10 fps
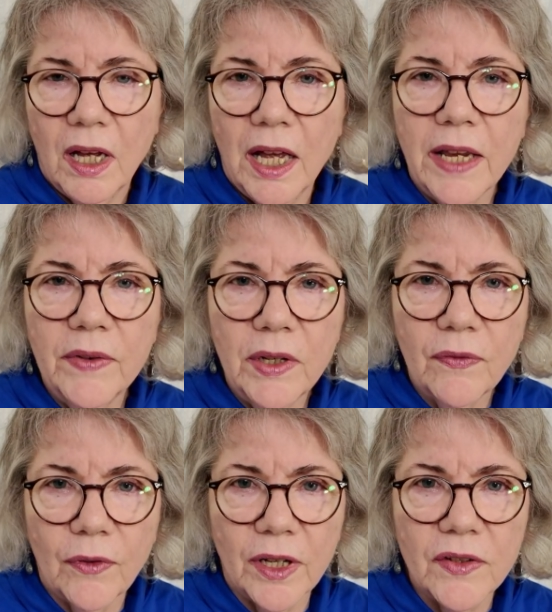I have
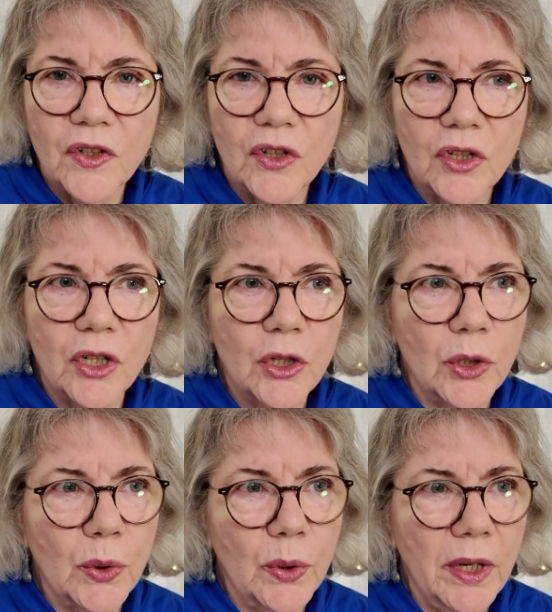enough French to
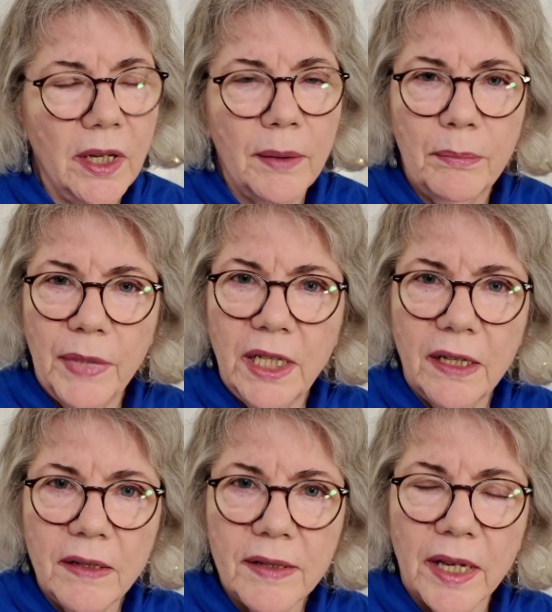do
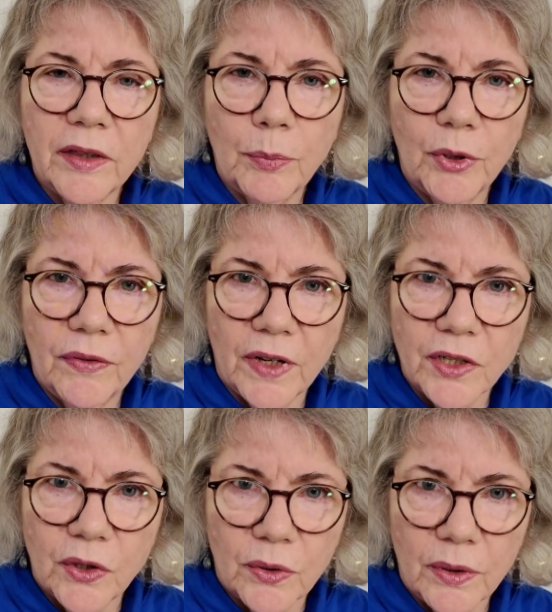meetings at the
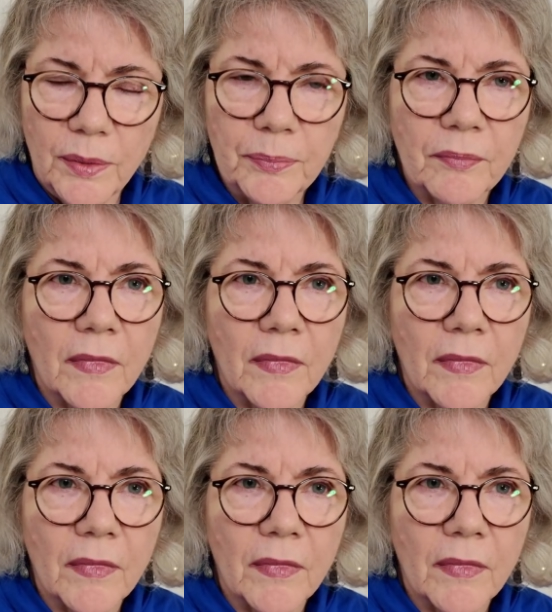prefecture,